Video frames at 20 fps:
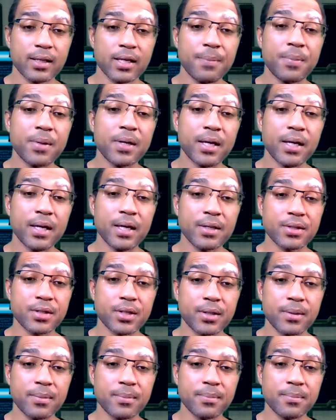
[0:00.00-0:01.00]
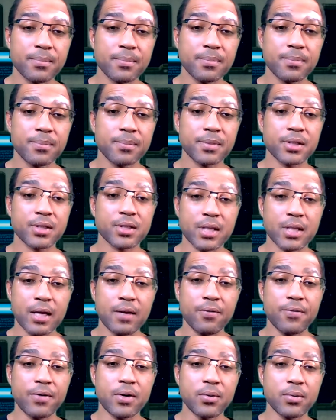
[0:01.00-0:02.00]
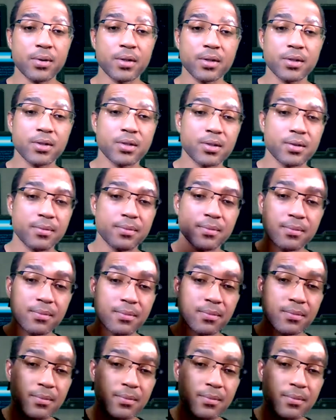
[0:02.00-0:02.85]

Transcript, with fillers: keep your heads up, stay focused,